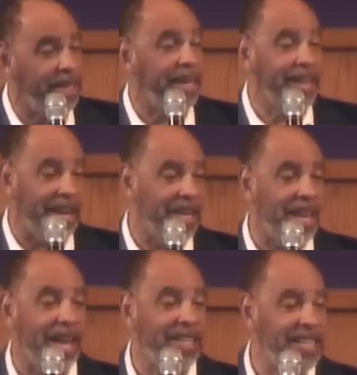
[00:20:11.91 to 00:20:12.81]
Yeah, I got a
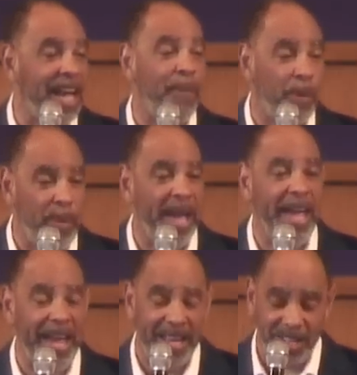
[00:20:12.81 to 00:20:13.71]
lot of time on my
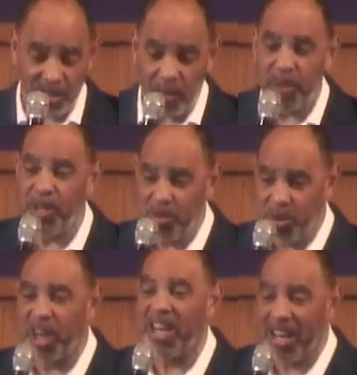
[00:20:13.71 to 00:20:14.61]
hands, so I've been
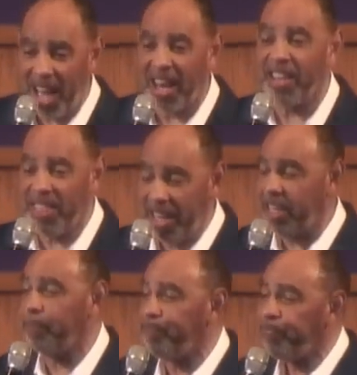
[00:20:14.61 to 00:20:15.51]
doing a lot of
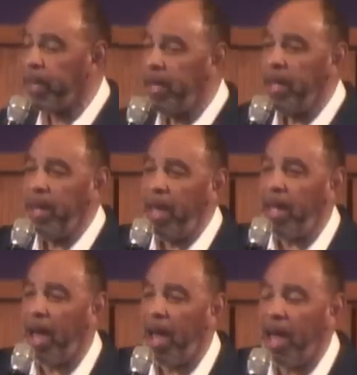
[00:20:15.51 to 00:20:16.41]
thinking.
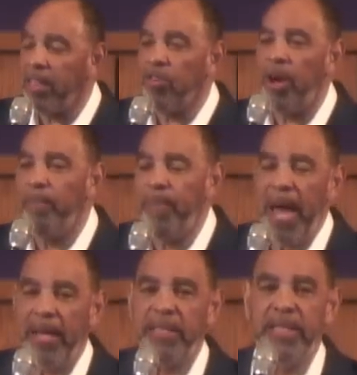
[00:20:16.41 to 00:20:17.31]
I thought
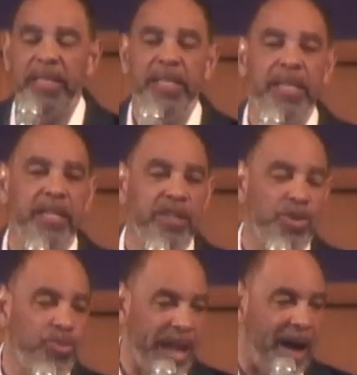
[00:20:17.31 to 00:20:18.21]
back to the year
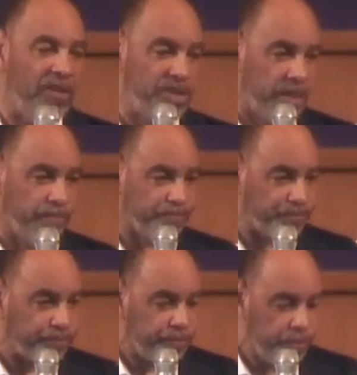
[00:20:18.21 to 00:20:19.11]
2000
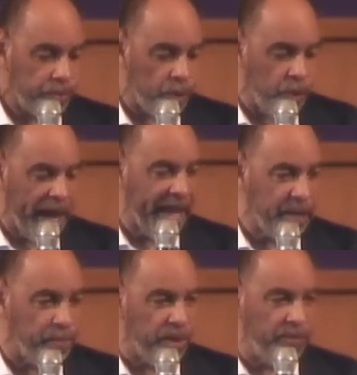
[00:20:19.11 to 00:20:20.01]
when I
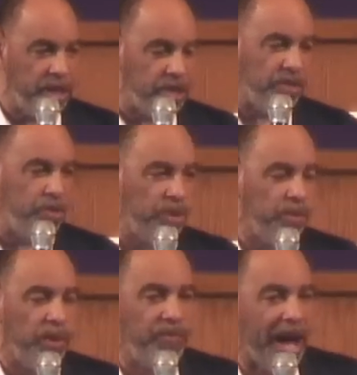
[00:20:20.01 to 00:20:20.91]
had the privilege of
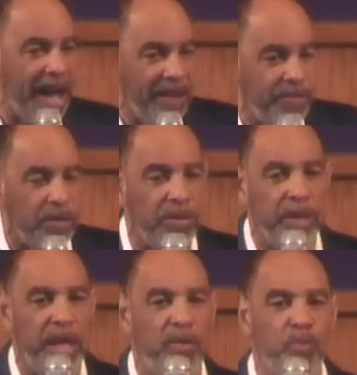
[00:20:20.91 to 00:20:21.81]
doing a
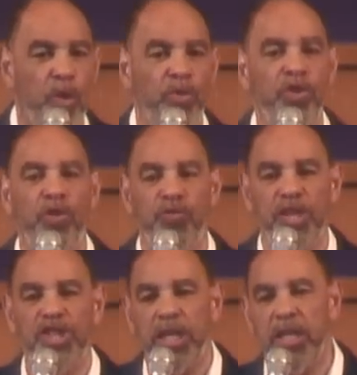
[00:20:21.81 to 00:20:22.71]
revival in Roanoke,
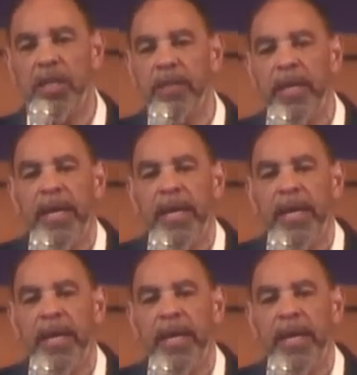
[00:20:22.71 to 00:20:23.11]
Virginia.